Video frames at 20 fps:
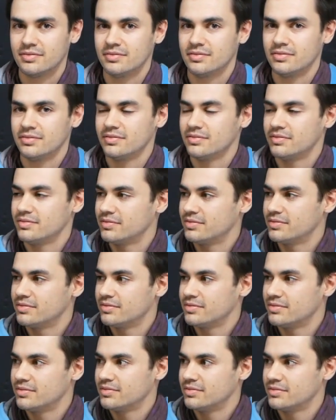
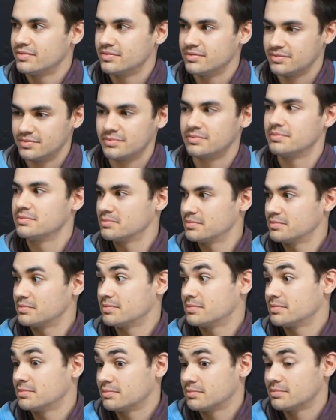
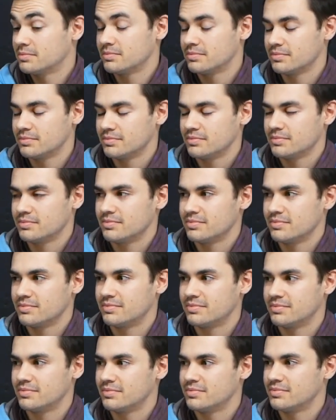
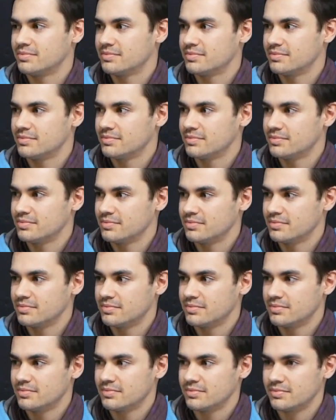
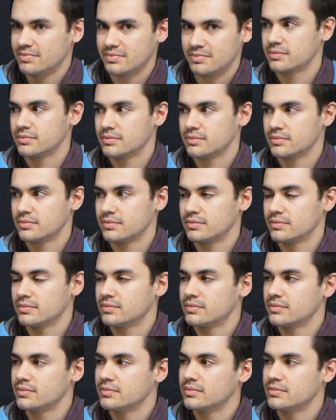
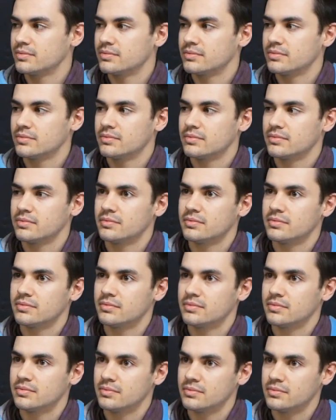
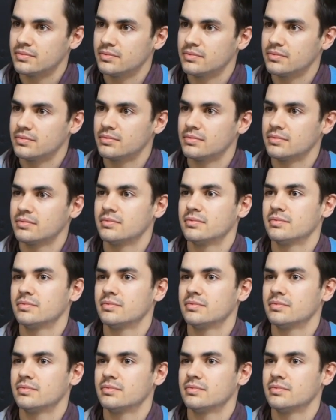(not speaking)